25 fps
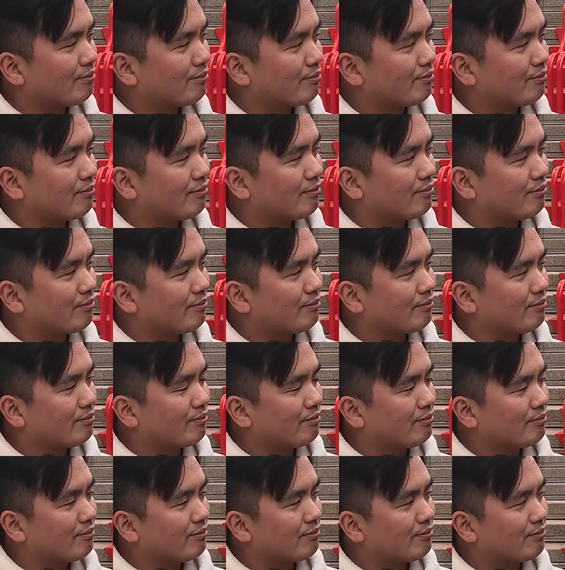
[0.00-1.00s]

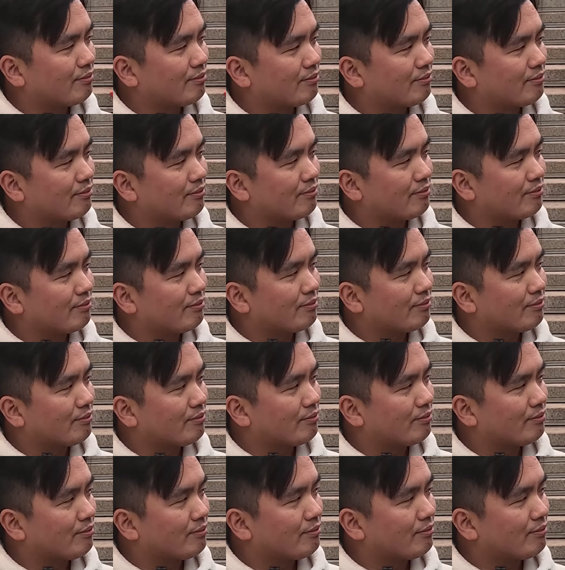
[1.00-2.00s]

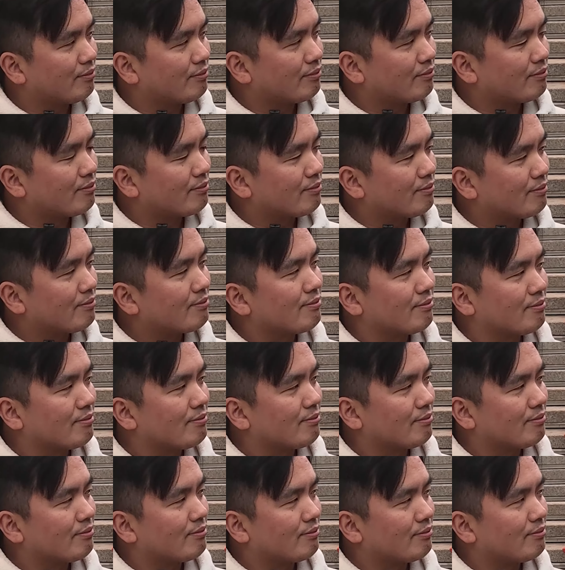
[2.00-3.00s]

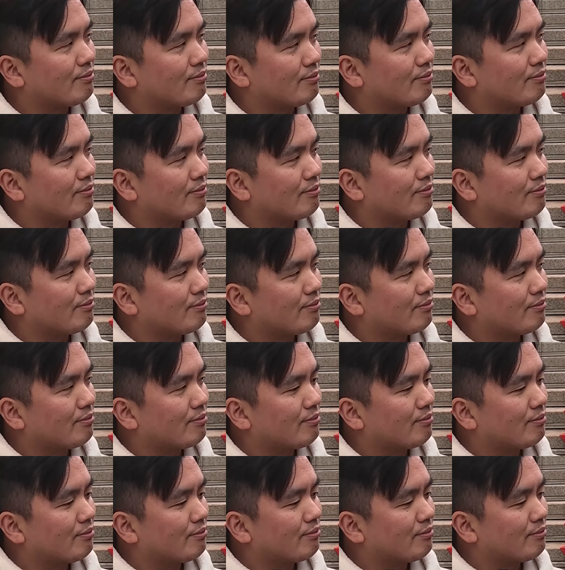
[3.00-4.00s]

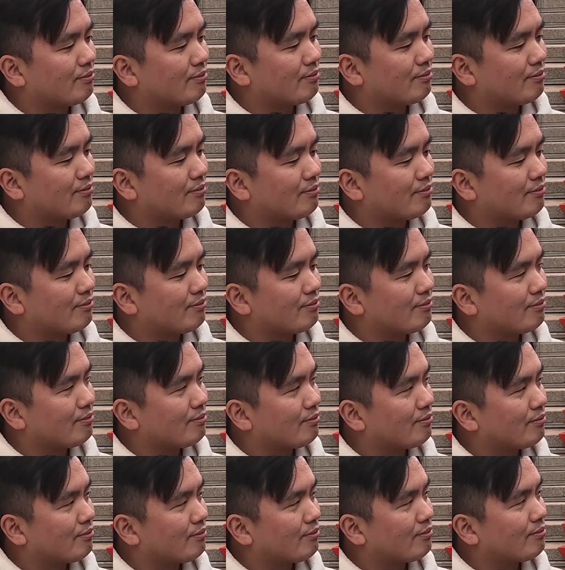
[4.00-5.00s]

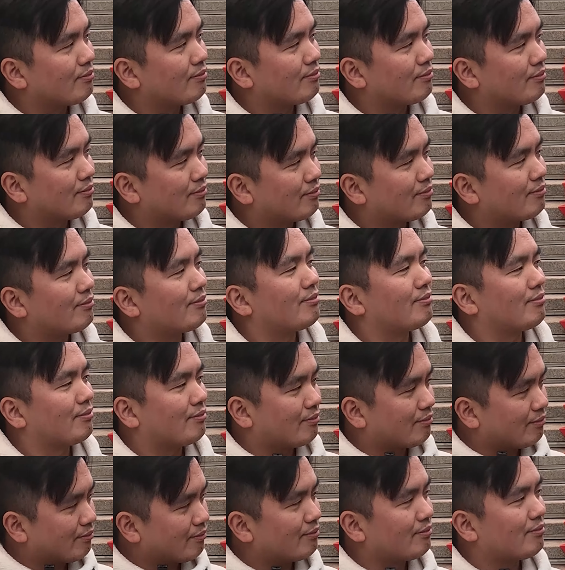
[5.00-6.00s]

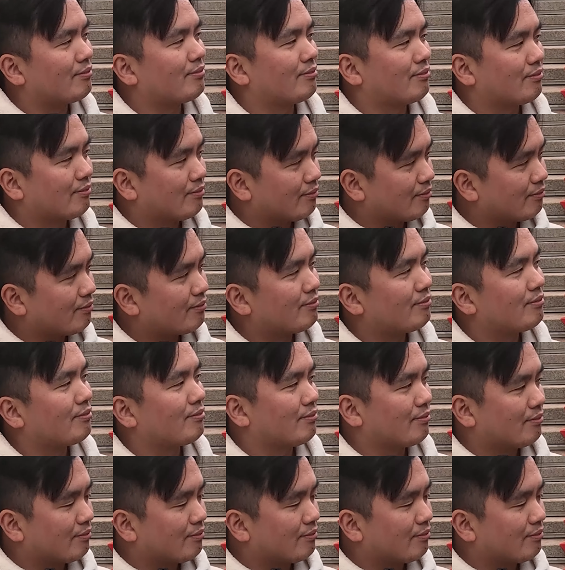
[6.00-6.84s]
[no speech]